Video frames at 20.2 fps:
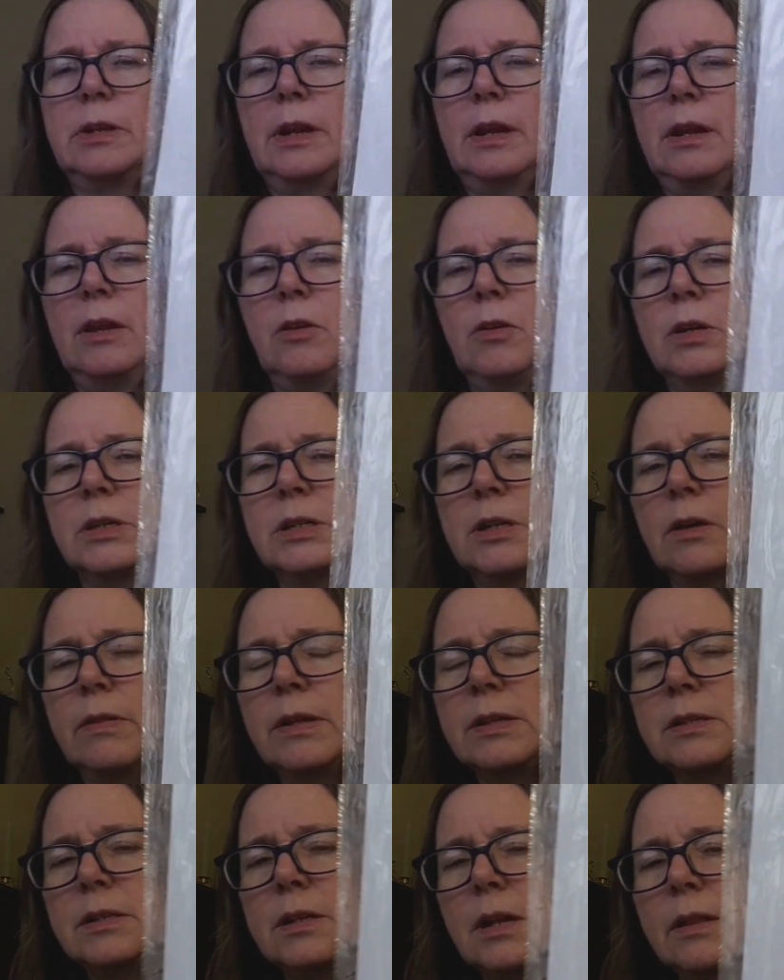Like you can tell
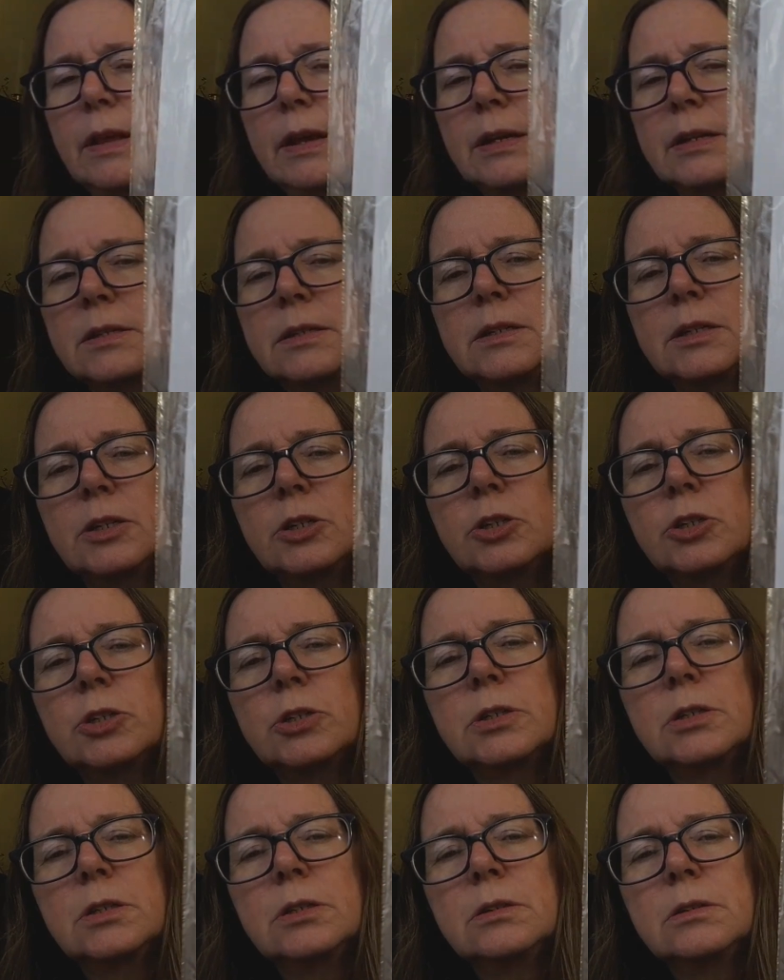that's not like a
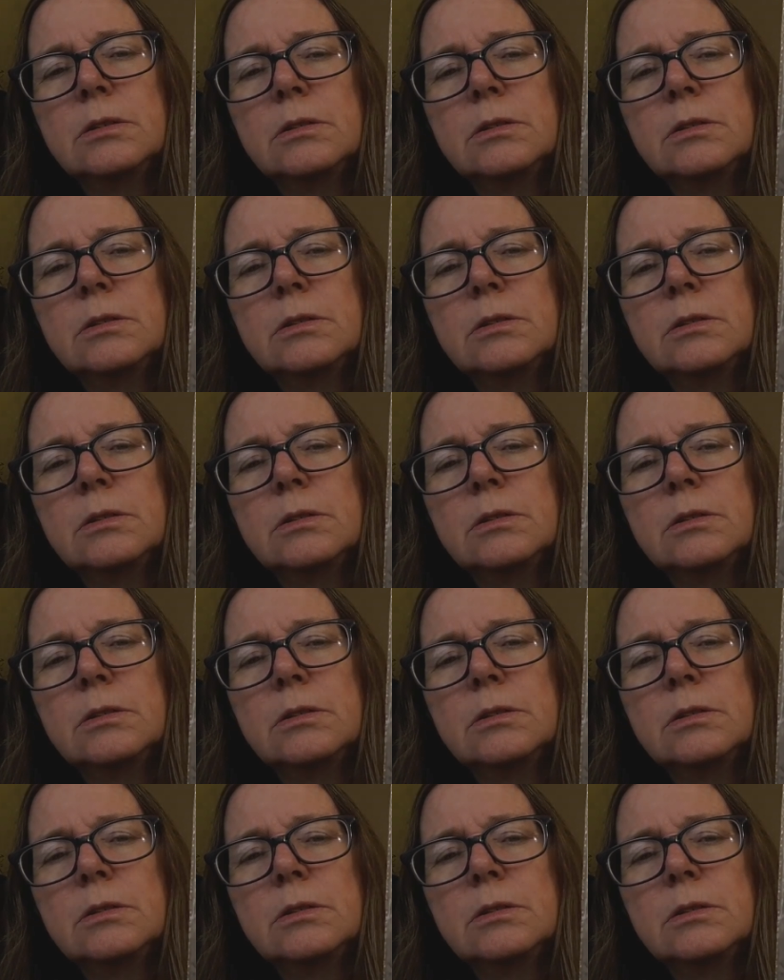stitched